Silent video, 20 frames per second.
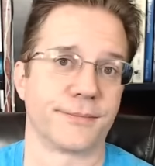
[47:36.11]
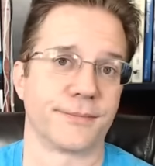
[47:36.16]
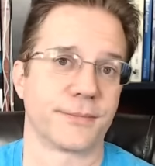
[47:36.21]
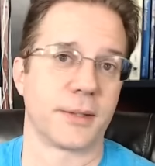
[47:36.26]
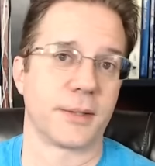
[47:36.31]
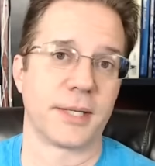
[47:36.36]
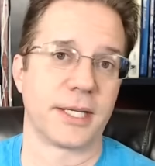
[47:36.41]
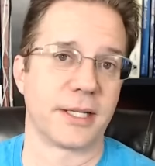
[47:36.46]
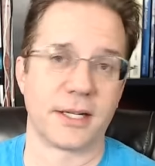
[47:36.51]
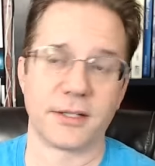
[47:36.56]
I
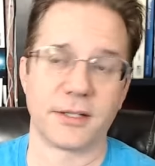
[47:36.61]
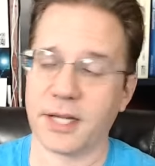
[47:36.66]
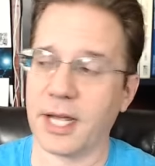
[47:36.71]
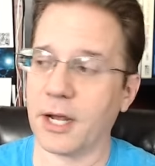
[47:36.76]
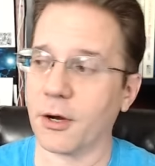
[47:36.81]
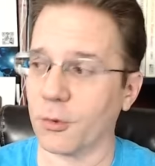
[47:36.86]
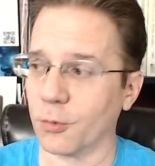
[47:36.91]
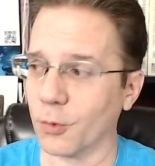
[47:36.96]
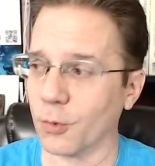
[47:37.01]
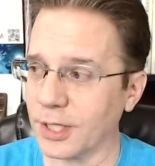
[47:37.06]
mean, they
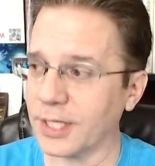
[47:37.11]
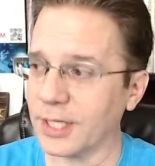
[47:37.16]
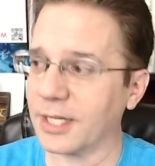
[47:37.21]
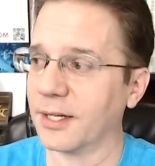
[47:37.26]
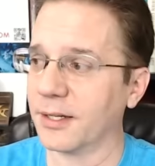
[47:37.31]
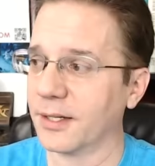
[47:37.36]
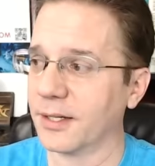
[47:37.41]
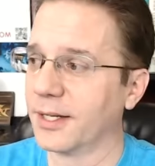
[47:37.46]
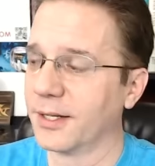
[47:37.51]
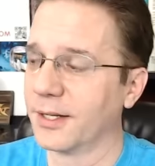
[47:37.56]
are really
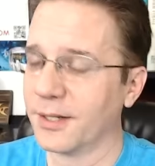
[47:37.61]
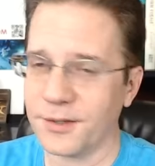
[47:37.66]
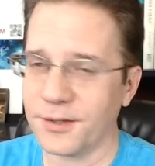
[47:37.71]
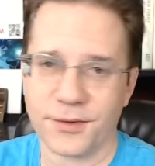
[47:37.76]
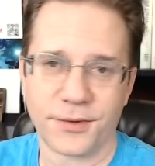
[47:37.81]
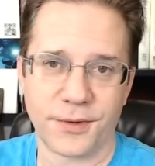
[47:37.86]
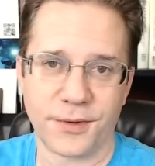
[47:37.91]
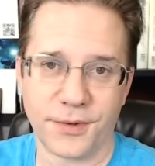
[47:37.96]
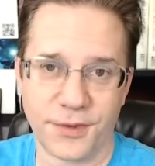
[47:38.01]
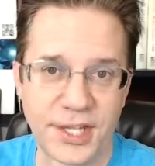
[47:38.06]

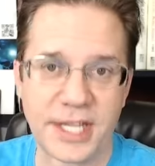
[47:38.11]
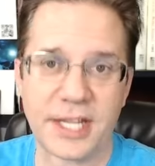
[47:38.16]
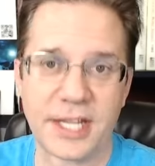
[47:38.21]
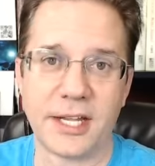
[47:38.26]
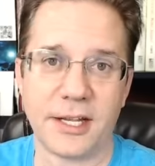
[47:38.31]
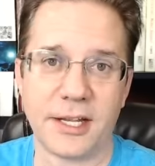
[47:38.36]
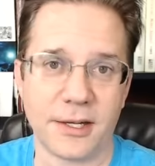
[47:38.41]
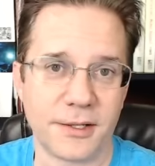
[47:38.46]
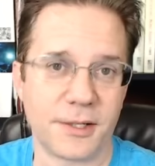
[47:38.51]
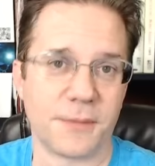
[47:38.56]

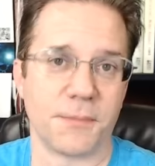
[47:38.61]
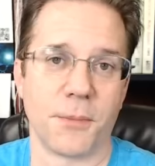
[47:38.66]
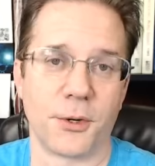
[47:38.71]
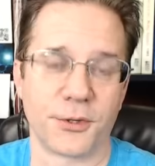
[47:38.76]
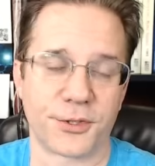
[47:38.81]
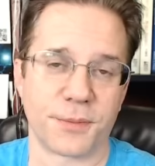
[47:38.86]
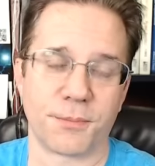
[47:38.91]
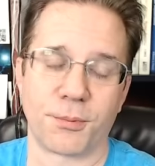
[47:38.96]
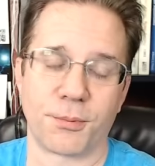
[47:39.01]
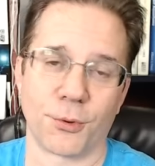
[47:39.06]
the most
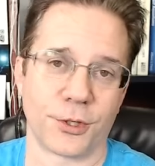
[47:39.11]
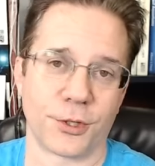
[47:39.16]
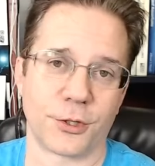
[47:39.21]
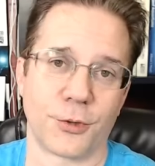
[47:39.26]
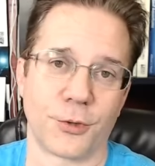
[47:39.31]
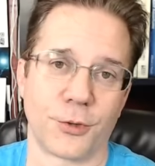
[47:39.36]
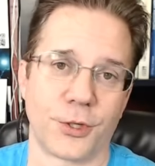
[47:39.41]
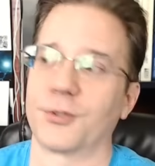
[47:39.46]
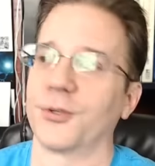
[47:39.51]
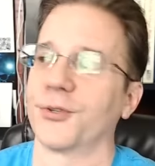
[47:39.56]
important
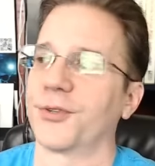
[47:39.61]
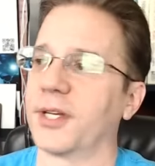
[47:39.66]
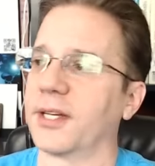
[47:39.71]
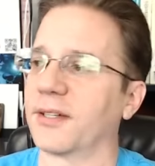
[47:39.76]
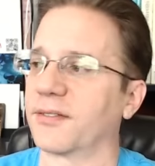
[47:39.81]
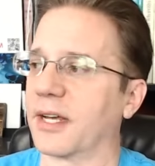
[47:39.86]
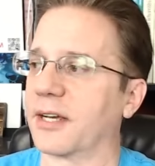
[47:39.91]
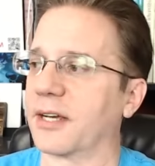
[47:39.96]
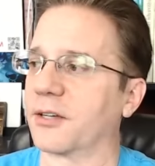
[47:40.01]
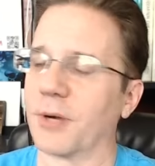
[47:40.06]
critical things
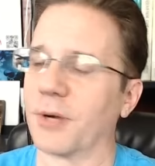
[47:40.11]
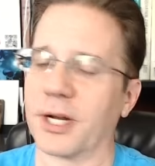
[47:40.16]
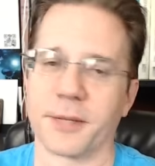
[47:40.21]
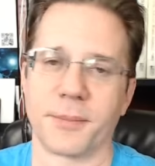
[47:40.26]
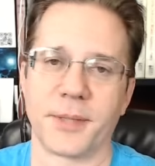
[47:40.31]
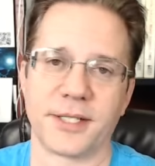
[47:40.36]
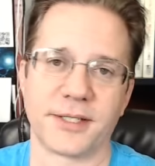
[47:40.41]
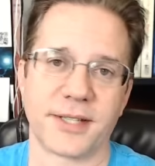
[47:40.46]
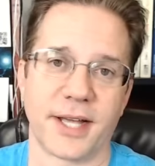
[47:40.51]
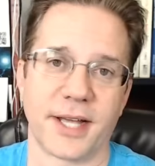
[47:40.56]
I could
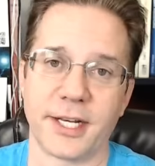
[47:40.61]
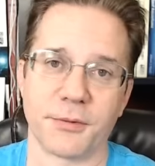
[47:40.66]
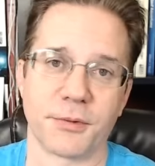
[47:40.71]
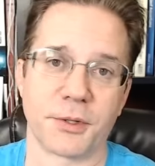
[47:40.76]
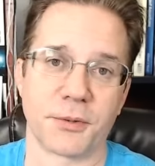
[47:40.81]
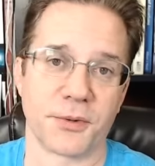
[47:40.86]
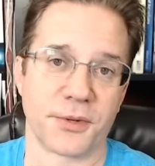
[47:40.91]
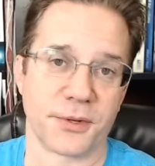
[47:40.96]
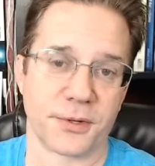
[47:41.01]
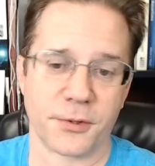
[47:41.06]
recommend to anyone
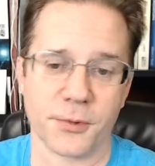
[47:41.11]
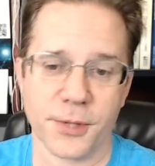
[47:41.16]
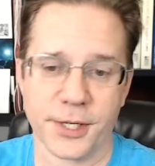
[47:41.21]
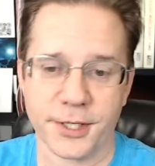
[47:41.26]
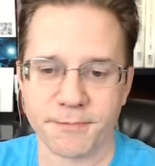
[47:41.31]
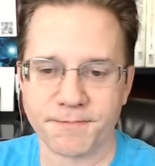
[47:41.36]
with an aquarium.